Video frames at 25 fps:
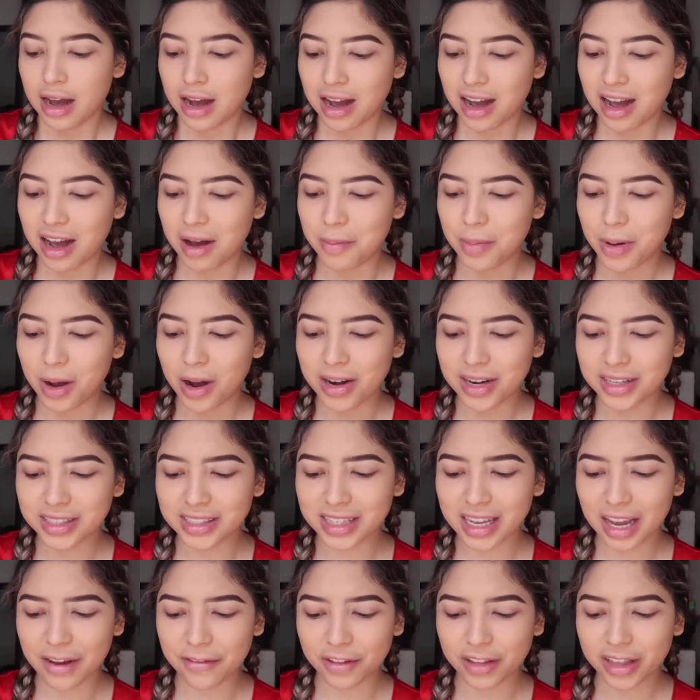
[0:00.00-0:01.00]
But
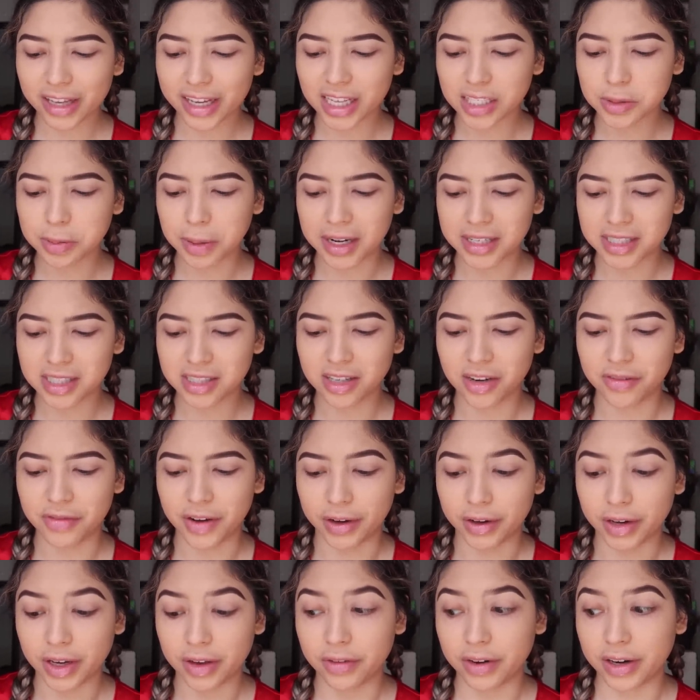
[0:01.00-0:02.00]
honestly, I feel like his prices are
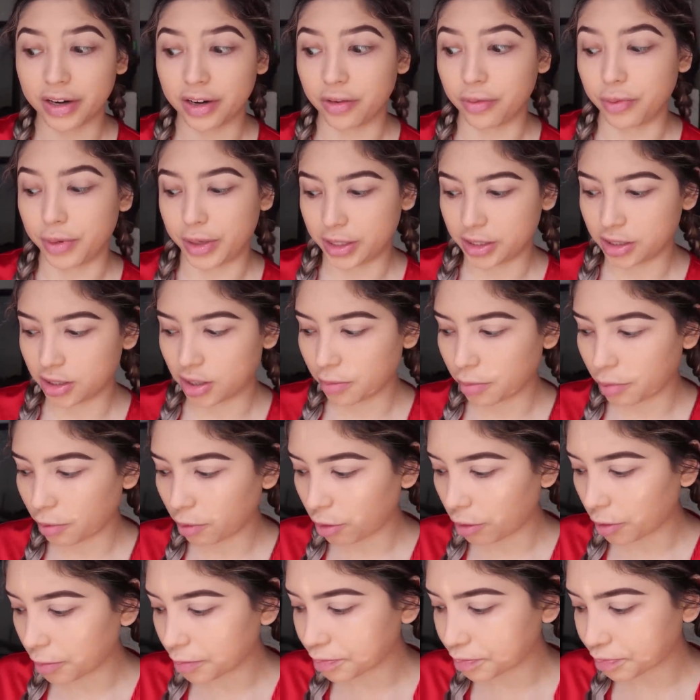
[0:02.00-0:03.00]
very, very
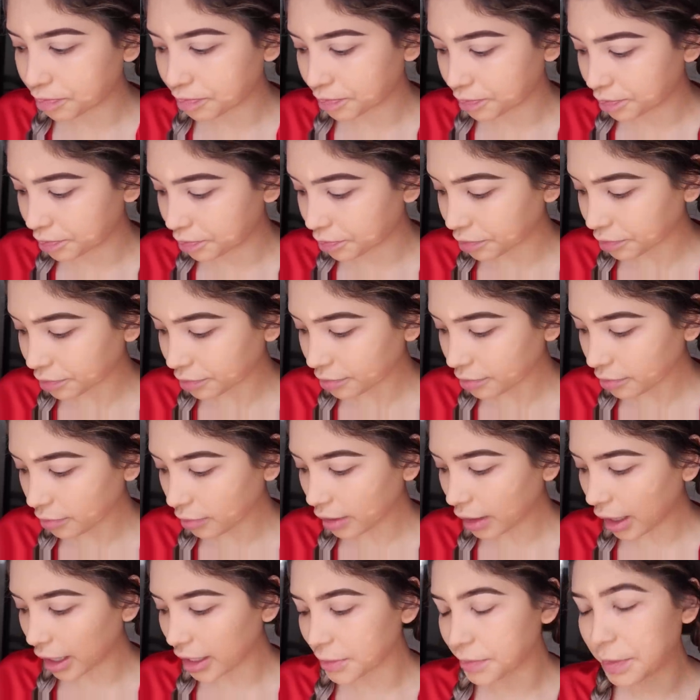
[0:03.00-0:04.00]
reasonable,
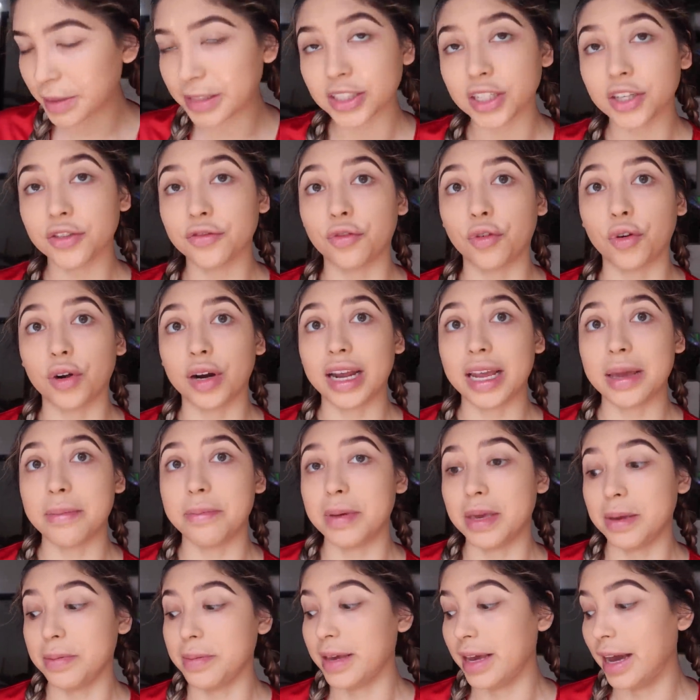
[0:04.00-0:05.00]
especially for a
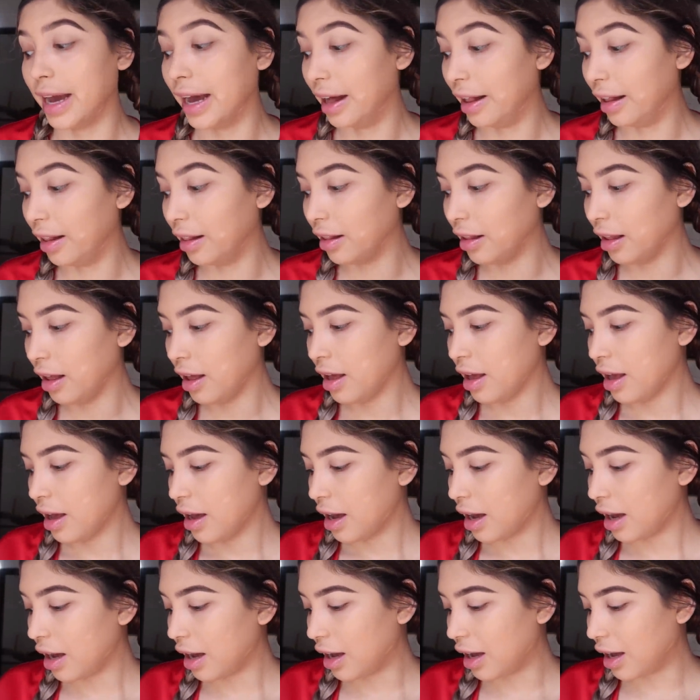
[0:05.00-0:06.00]
BBL.
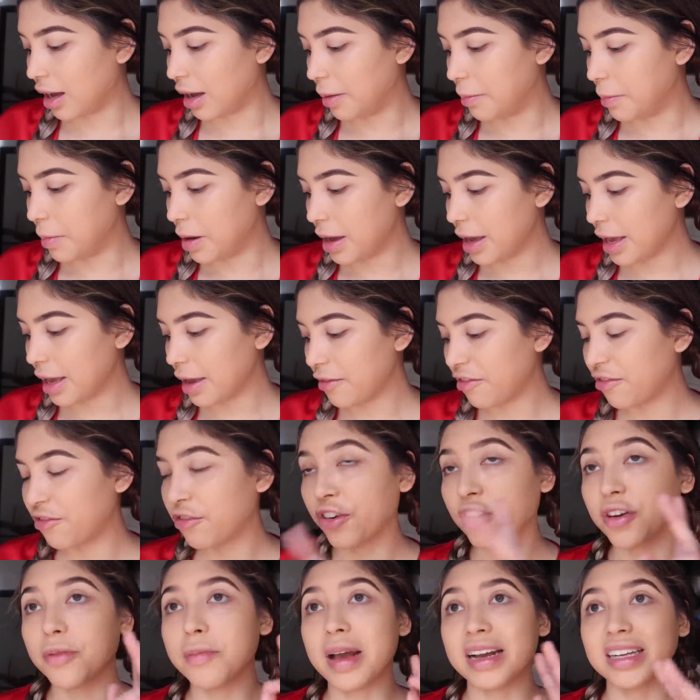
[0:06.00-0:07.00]

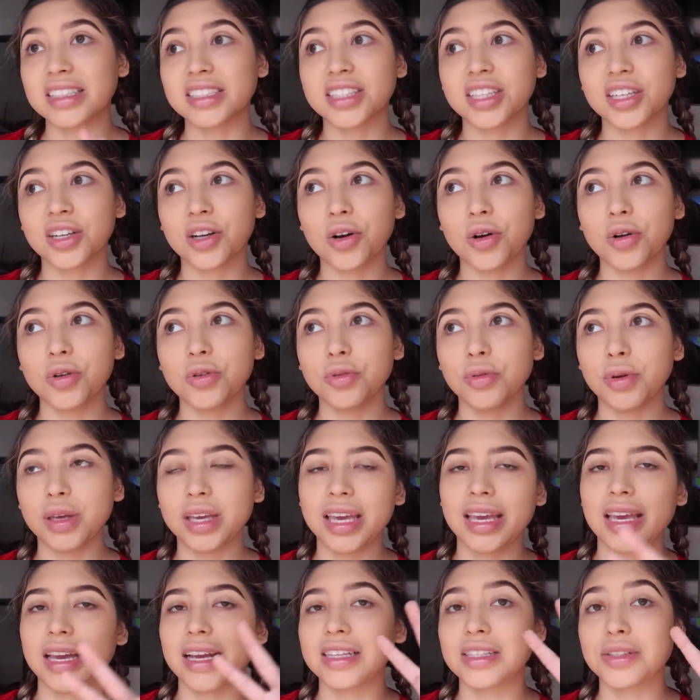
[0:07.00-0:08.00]
For Mexico,
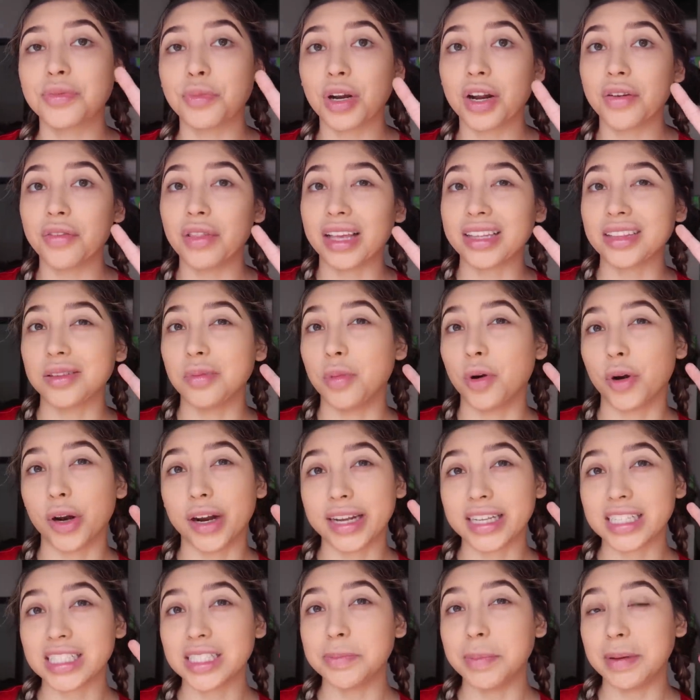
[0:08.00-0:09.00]
he is one of like the more
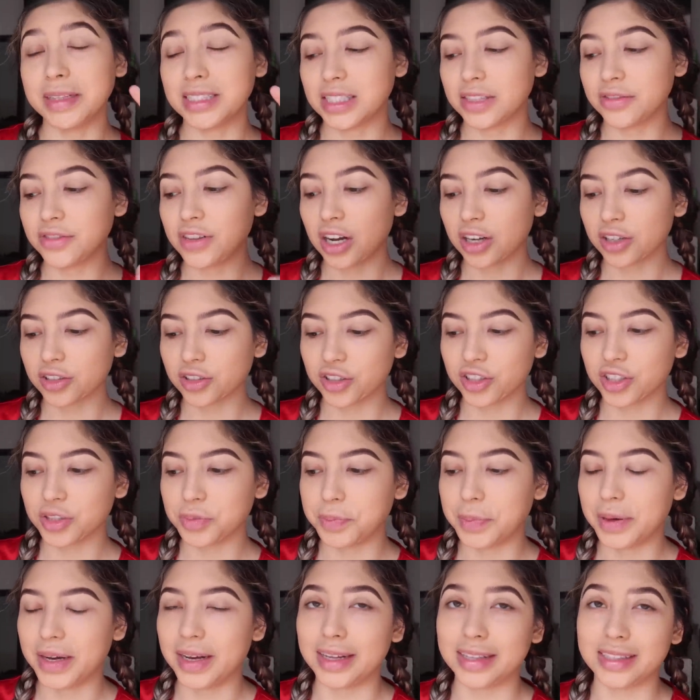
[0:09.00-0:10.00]
expensive doctors,
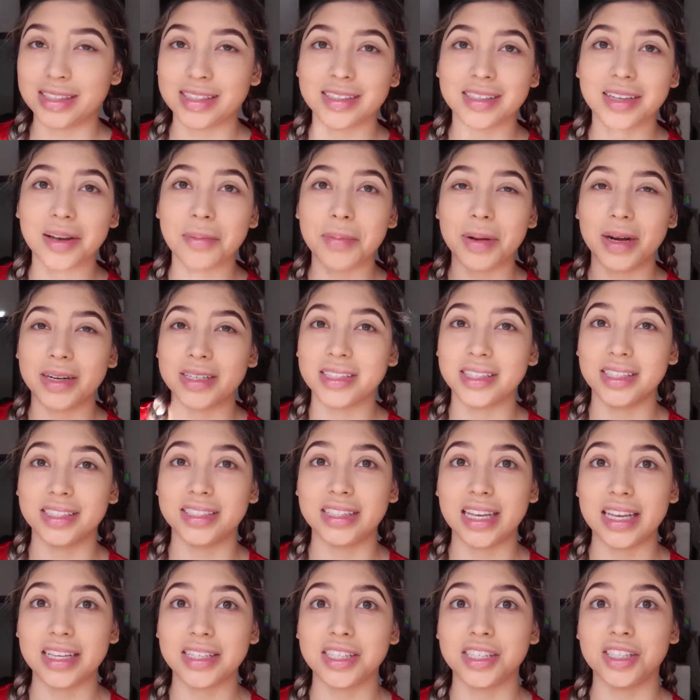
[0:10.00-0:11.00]
but compared to the
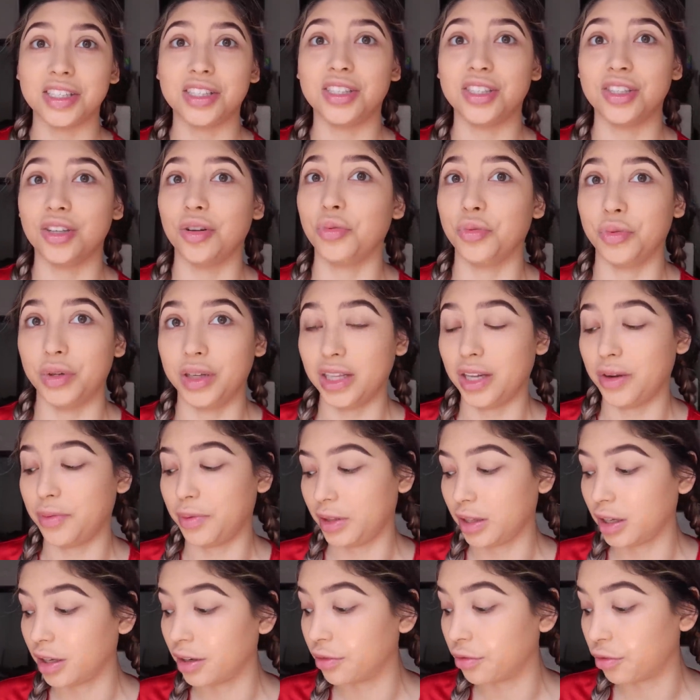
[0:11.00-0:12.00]
States, he's still really,
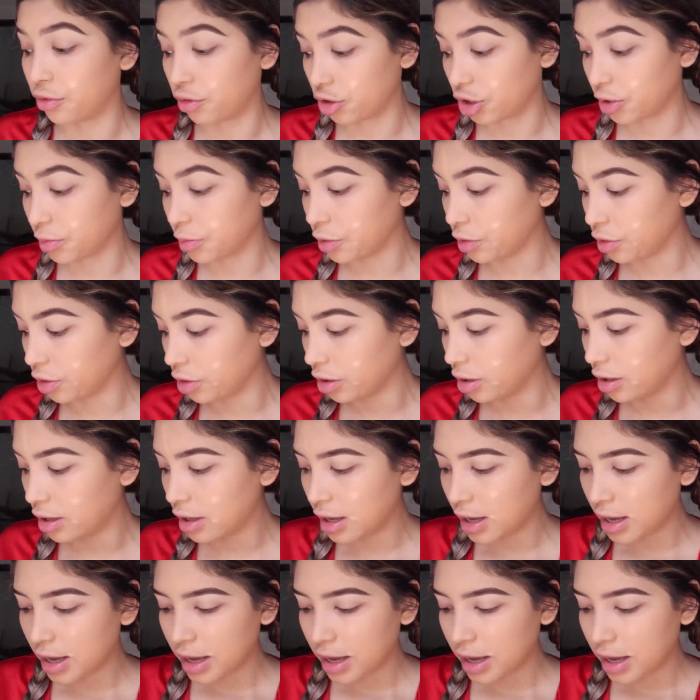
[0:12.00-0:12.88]
really affordable.